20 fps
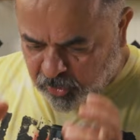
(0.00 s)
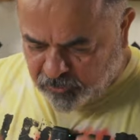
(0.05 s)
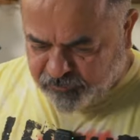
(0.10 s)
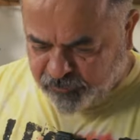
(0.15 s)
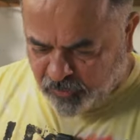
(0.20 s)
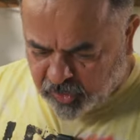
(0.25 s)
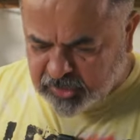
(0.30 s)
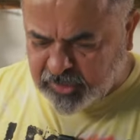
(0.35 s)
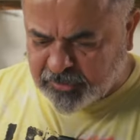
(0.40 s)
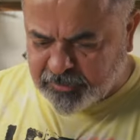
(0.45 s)

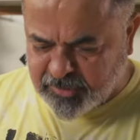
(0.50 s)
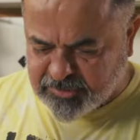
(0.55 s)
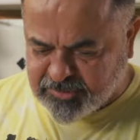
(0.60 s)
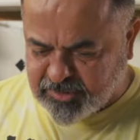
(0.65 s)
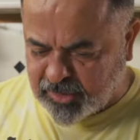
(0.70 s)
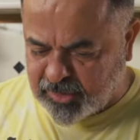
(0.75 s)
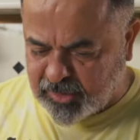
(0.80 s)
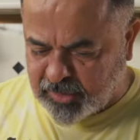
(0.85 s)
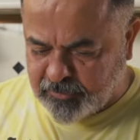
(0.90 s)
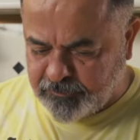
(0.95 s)
for the
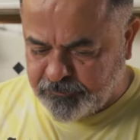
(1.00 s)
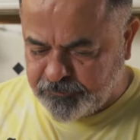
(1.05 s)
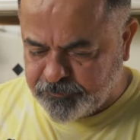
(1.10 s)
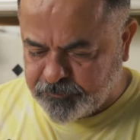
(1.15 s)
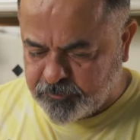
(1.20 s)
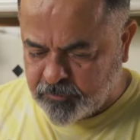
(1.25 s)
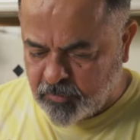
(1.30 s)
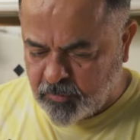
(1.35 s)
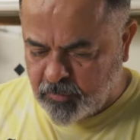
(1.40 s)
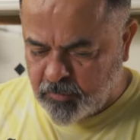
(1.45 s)
masala,
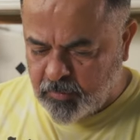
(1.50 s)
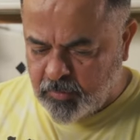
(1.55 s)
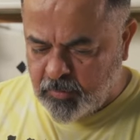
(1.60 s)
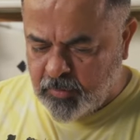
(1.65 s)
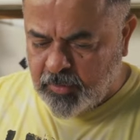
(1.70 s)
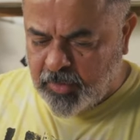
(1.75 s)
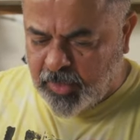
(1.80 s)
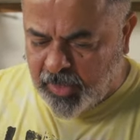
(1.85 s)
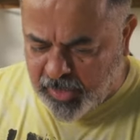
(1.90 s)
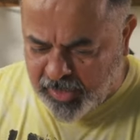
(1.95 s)

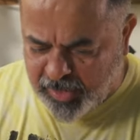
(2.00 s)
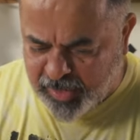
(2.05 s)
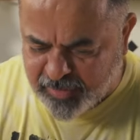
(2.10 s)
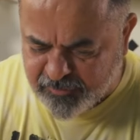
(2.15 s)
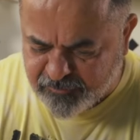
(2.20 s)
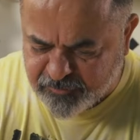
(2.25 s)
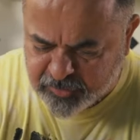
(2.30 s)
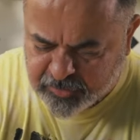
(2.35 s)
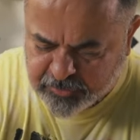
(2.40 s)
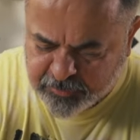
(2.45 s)
I
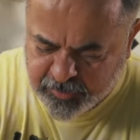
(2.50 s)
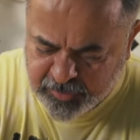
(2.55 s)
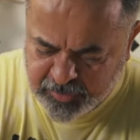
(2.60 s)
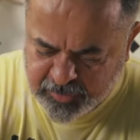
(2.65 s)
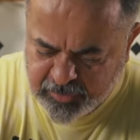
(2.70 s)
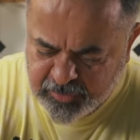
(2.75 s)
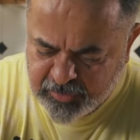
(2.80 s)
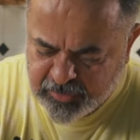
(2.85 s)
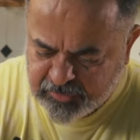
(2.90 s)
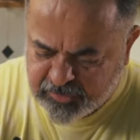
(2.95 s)
have with
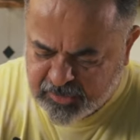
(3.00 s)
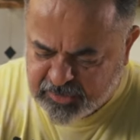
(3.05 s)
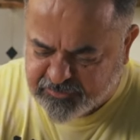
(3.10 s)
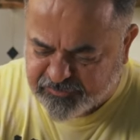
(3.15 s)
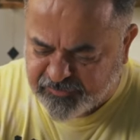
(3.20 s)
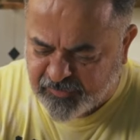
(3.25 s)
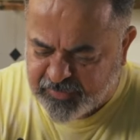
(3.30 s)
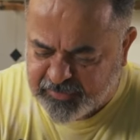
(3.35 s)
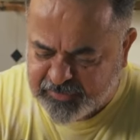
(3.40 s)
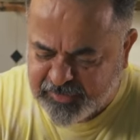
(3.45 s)
me these
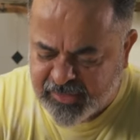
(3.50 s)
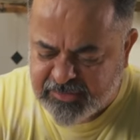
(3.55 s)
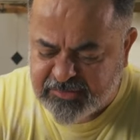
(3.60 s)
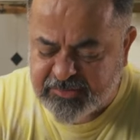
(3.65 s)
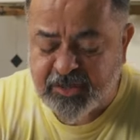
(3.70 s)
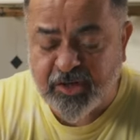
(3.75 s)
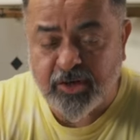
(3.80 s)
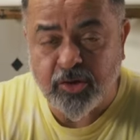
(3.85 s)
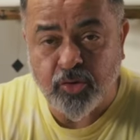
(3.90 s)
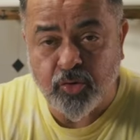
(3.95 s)

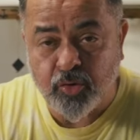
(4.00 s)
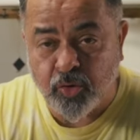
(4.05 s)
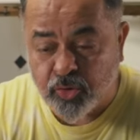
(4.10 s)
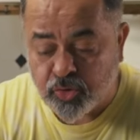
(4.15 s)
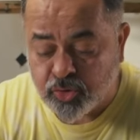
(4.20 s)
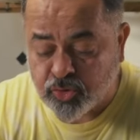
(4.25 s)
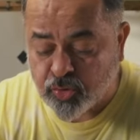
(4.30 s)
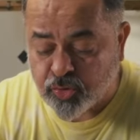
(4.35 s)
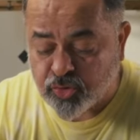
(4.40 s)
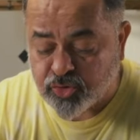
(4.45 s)
fantastic
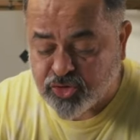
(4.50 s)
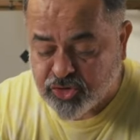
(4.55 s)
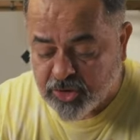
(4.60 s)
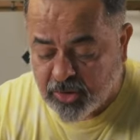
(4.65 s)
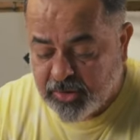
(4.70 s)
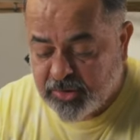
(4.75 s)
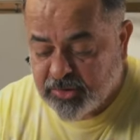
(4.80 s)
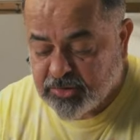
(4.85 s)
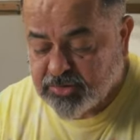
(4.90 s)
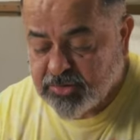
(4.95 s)
Guntur
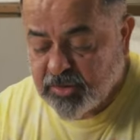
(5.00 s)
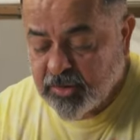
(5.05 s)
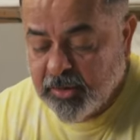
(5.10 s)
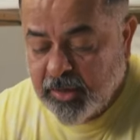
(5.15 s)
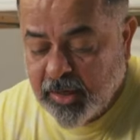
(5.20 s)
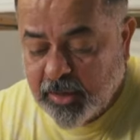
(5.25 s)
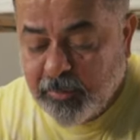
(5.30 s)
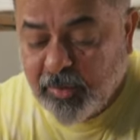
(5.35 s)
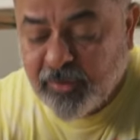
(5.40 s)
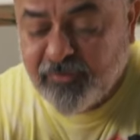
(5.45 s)
Chilis,
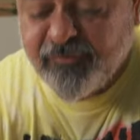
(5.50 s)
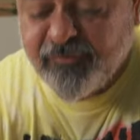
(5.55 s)
about